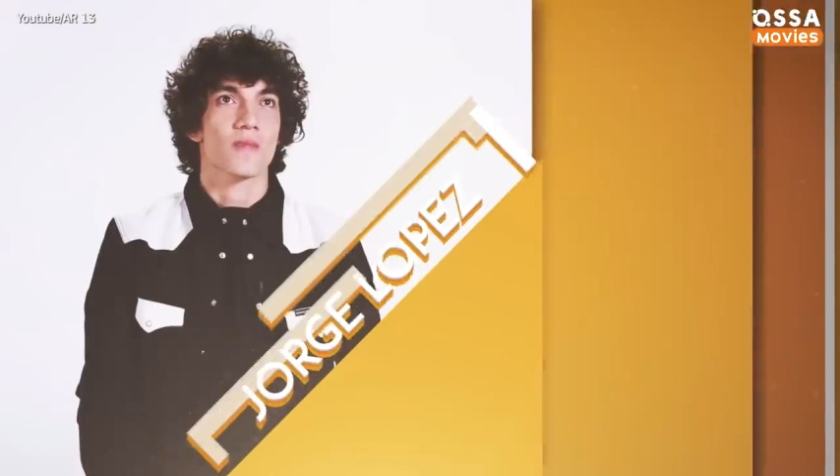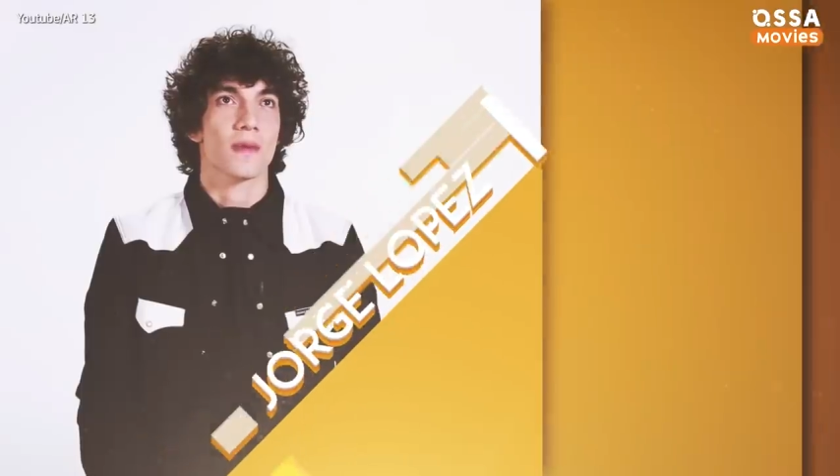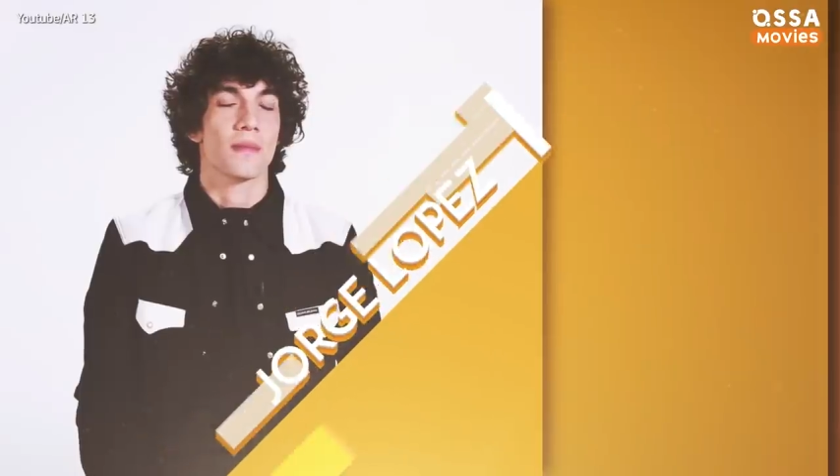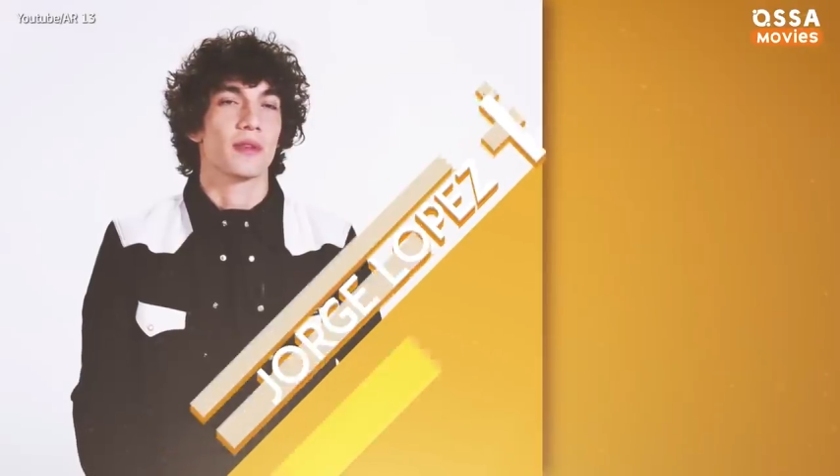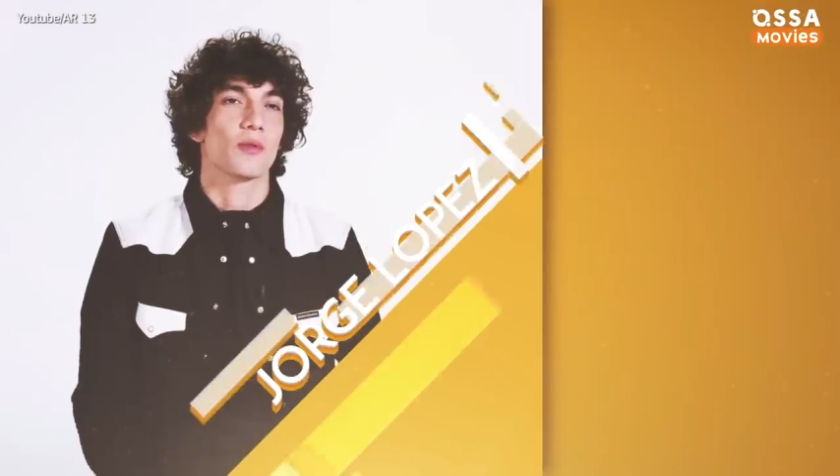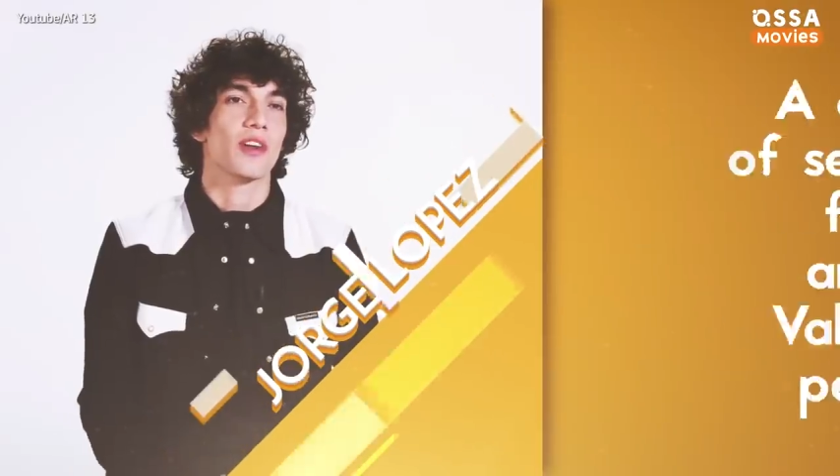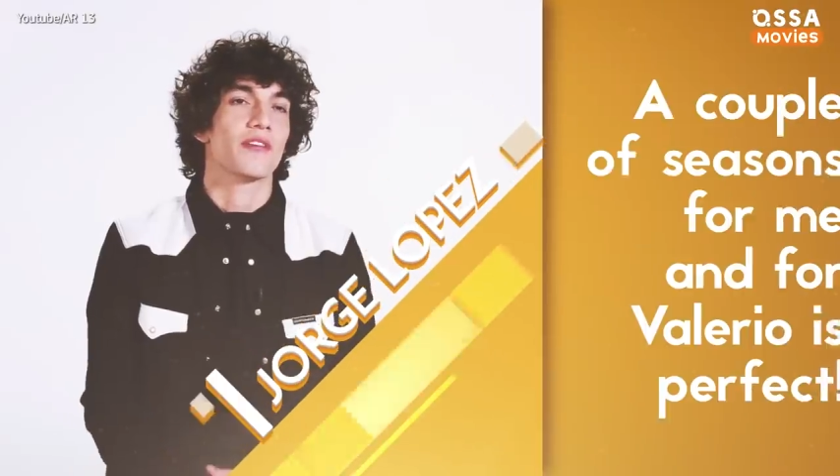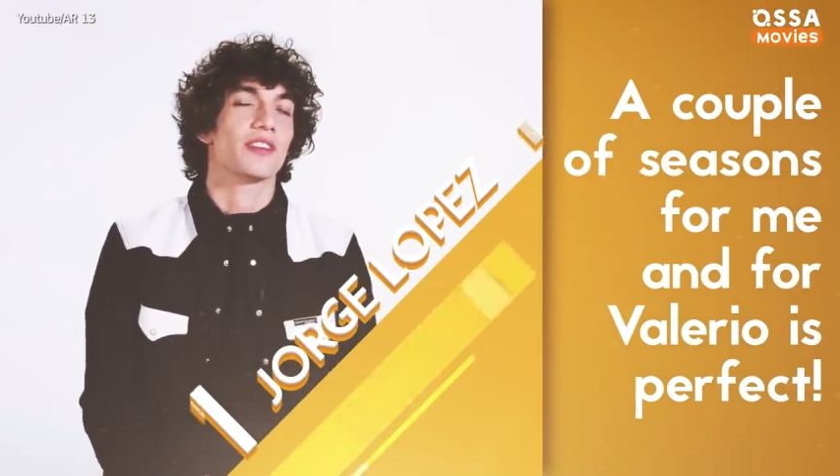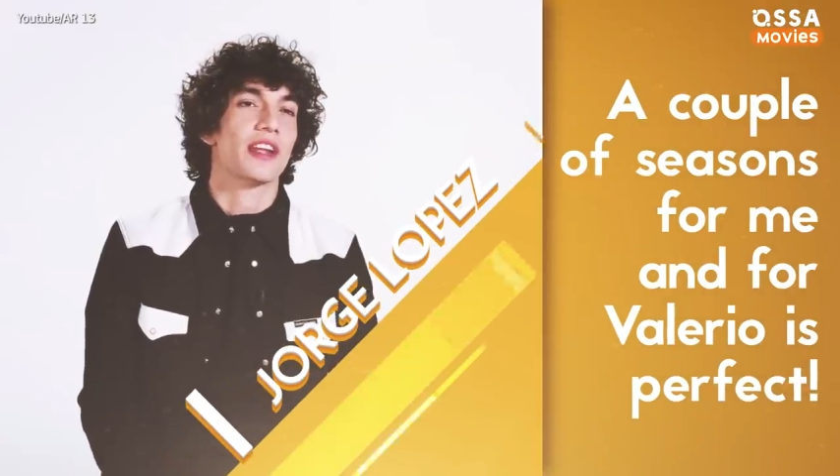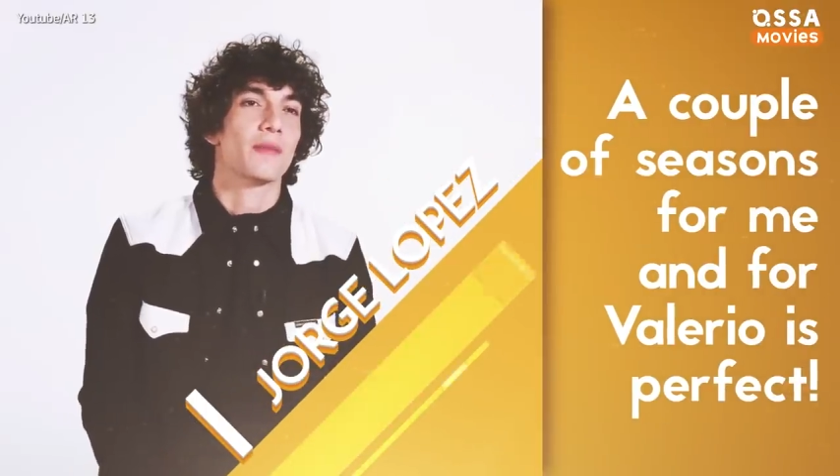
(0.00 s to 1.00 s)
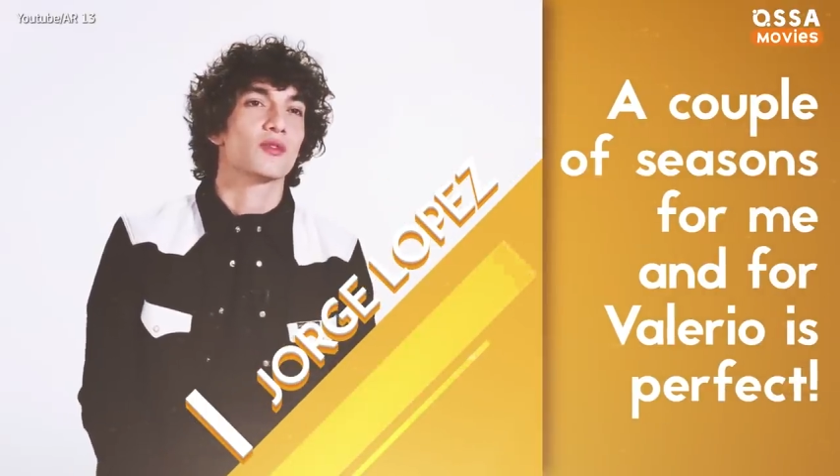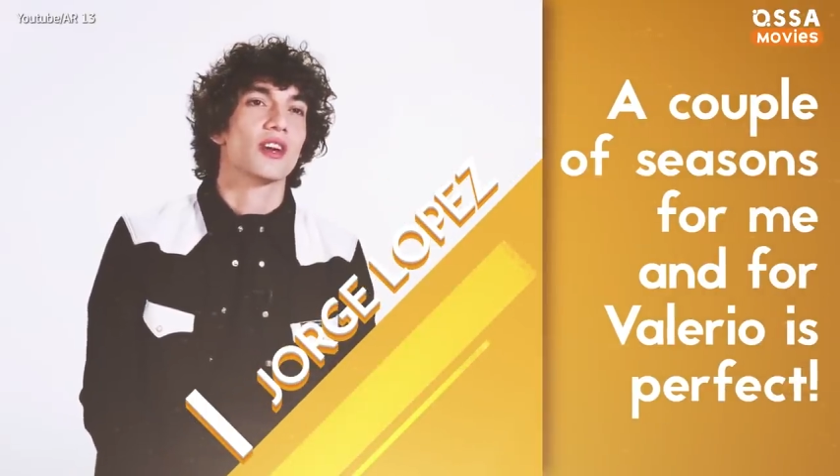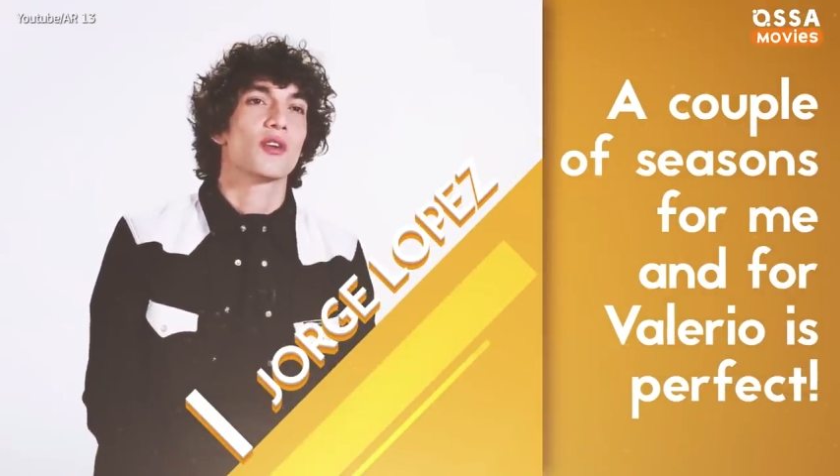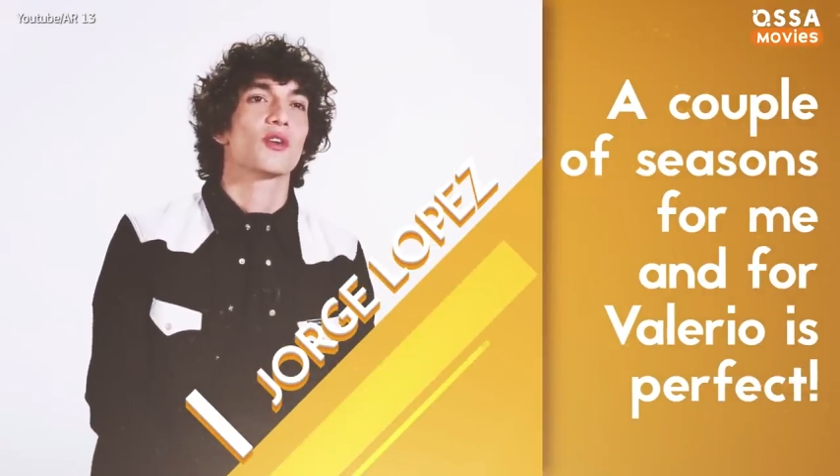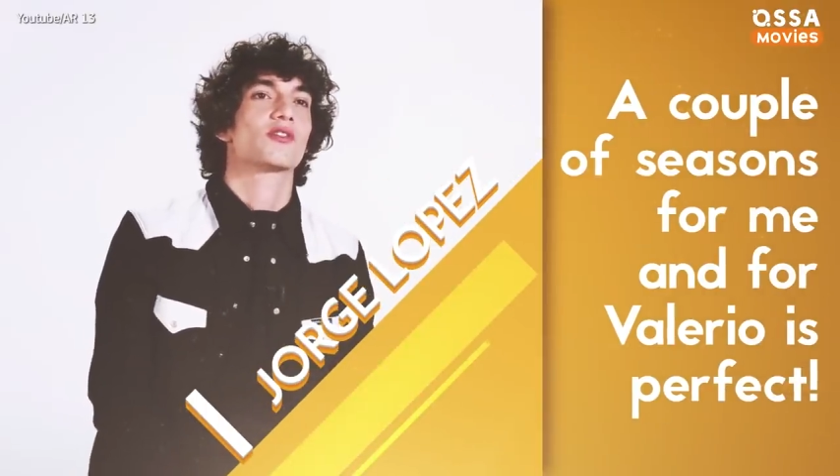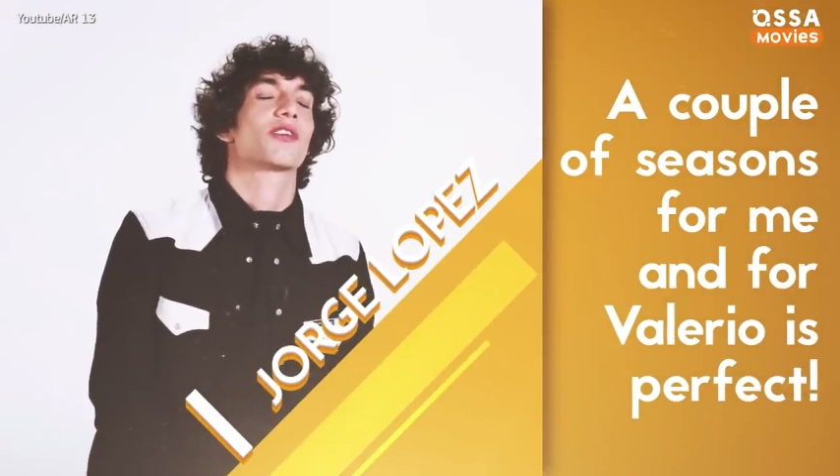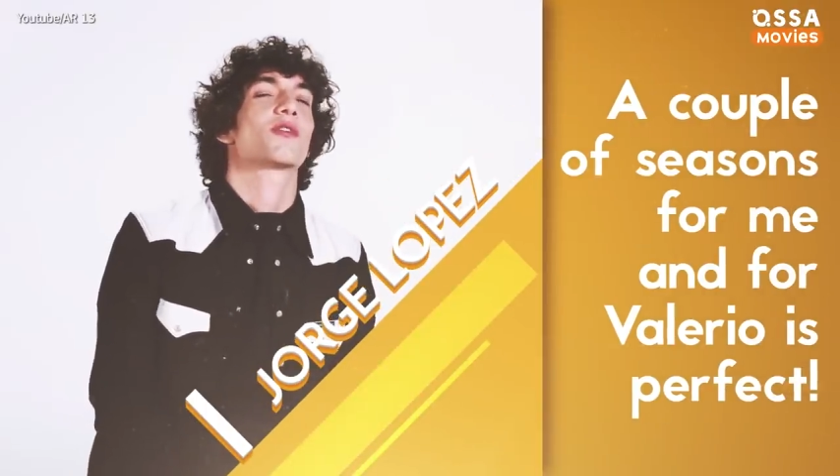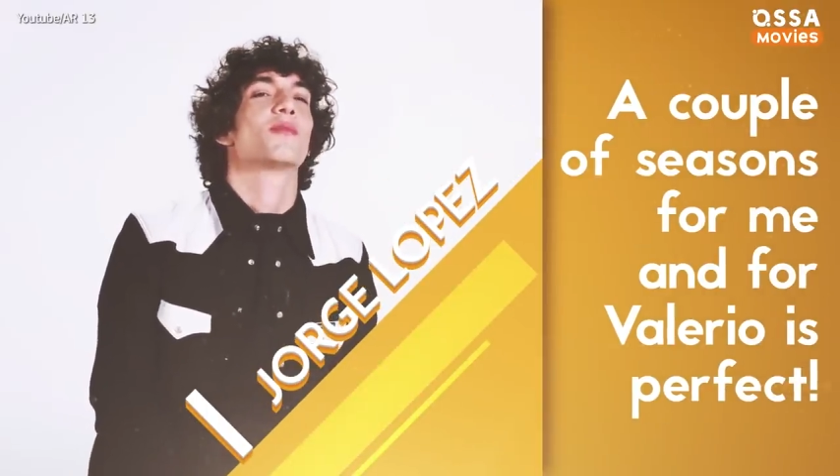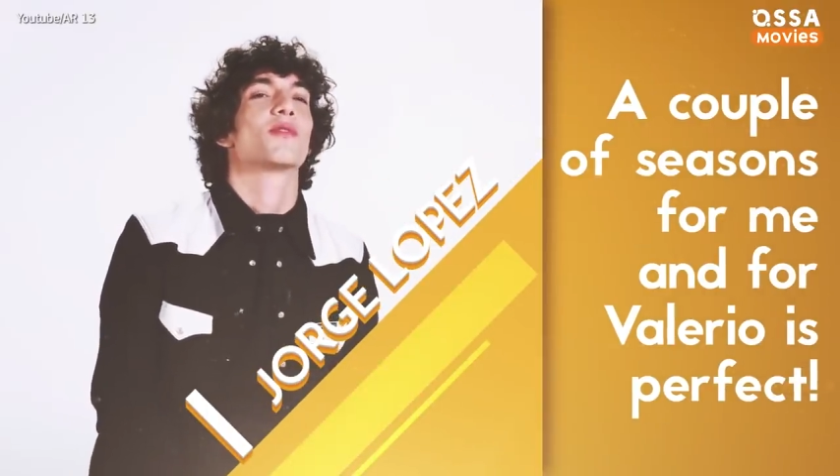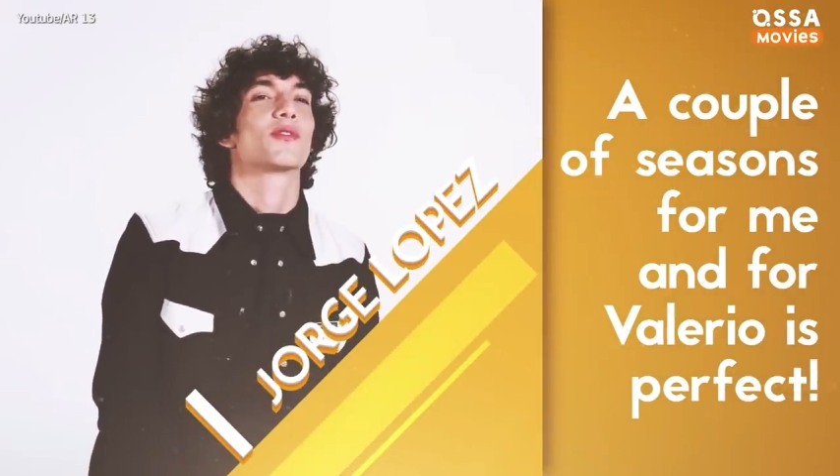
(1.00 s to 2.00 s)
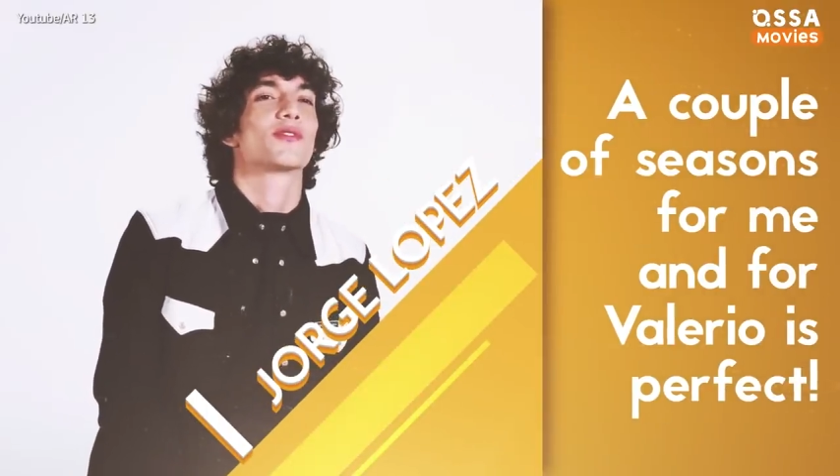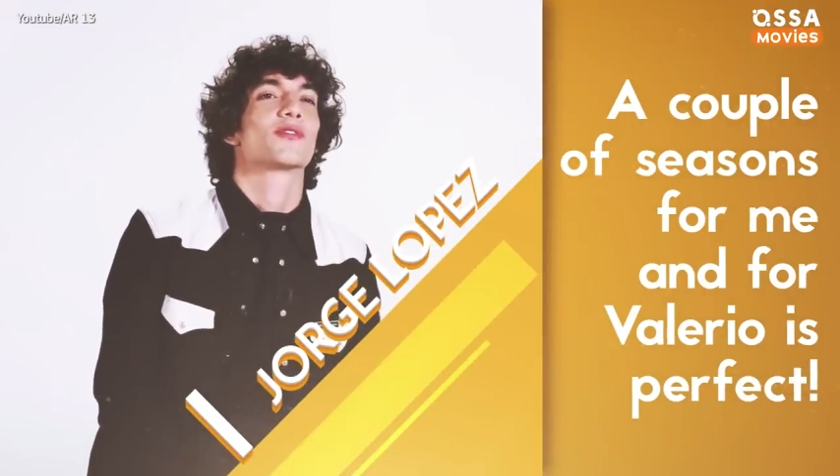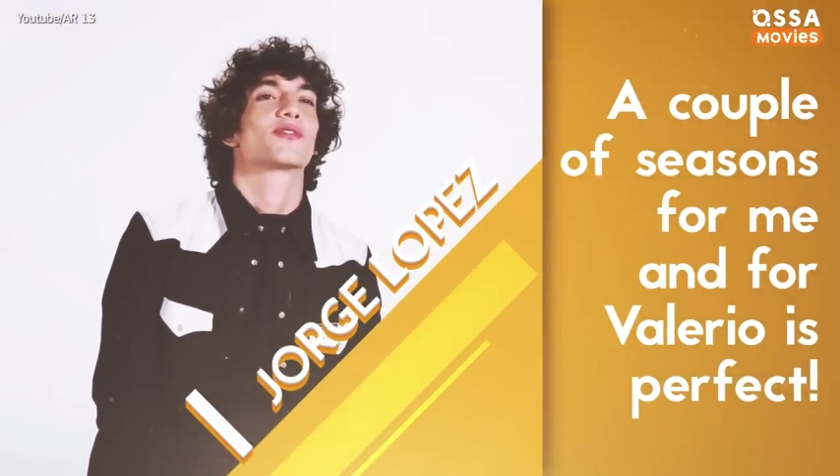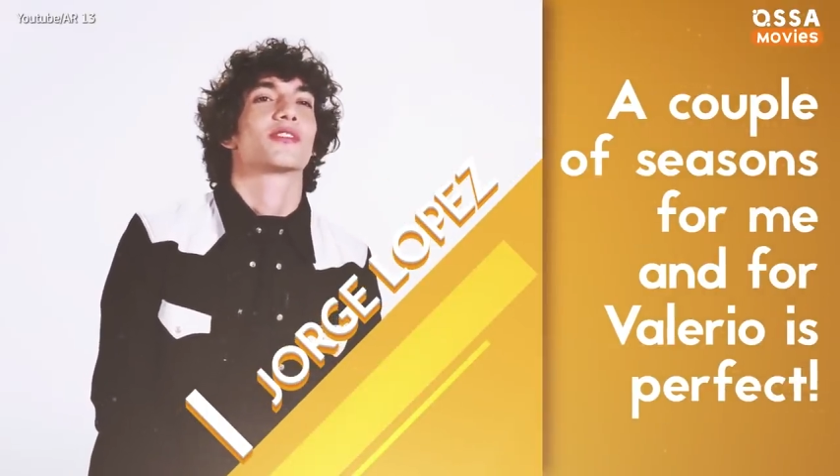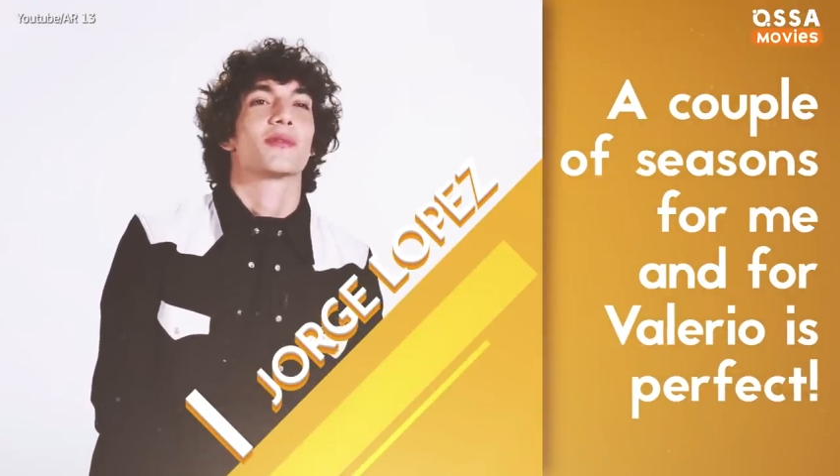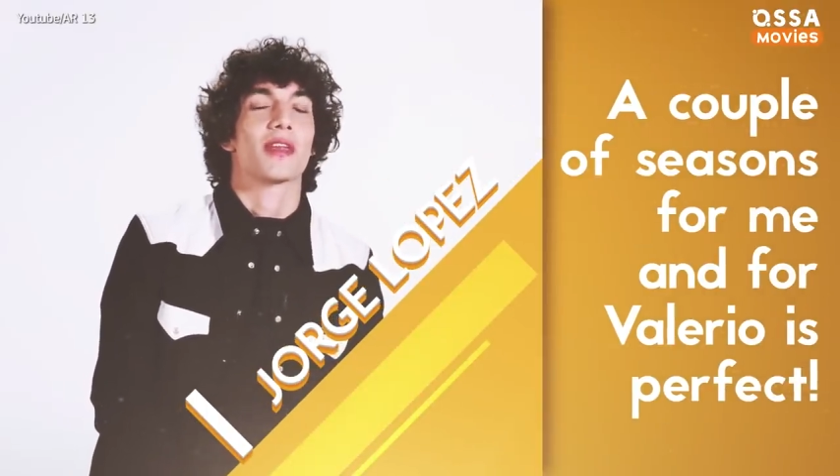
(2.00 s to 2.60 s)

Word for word: Jorge Lopez said, "A couple of seasons for me and